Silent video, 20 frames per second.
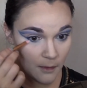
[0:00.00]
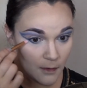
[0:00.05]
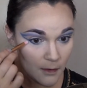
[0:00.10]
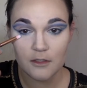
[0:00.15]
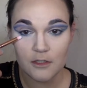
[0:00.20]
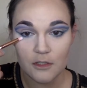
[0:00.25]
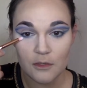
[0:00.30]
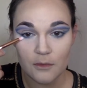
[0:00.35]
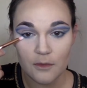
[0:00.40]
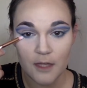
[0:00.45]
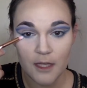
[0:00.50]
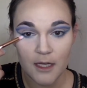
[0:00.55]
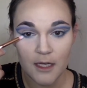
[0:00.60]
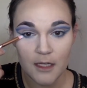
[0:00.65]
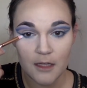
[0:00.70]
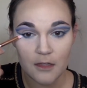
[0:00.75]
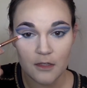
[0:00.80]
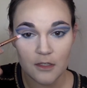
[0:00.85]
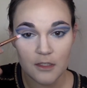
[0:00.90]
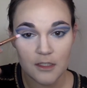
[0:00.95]
so then
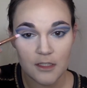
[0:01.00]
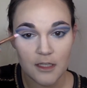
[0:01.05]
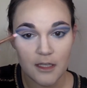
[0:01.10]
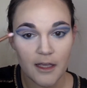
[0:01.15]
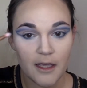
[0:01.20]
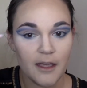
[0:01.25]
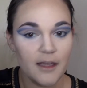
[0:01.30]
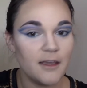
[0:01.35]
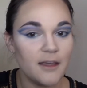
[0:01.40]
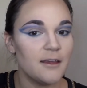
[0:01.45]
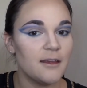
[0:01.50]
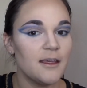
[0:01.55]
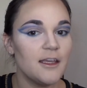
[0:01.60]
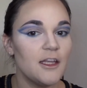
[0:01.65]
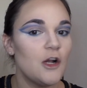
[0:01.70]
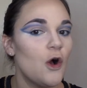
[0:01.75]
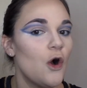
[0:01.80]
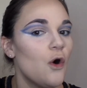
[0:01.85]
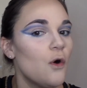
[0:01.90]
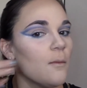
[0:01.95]

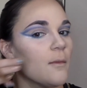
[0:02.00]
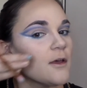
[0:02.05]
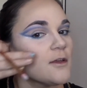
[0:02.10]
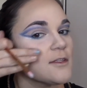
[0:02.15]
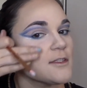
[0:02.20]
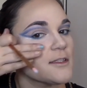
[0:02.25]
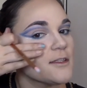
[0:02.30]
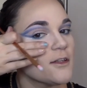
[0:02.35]
it almost